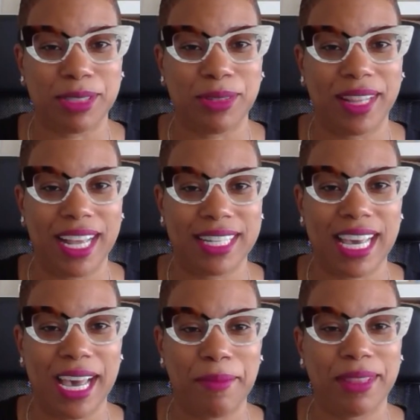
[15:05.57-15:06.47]
during that
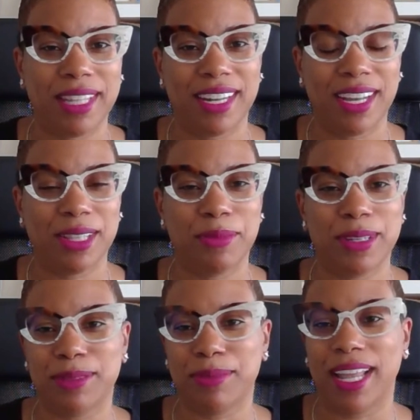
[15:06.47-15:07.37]
time, and then other
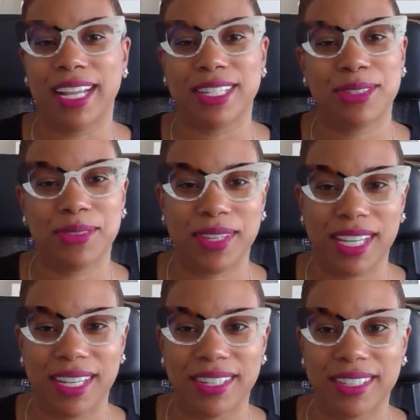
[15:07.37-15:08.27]
ones were like 2
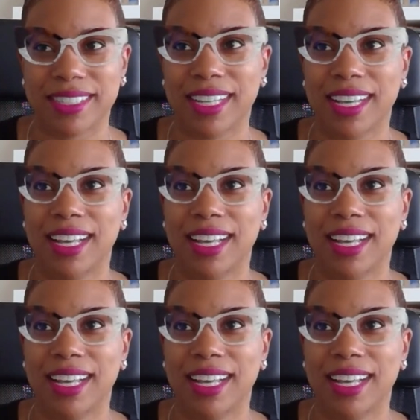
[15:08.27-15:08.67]
years,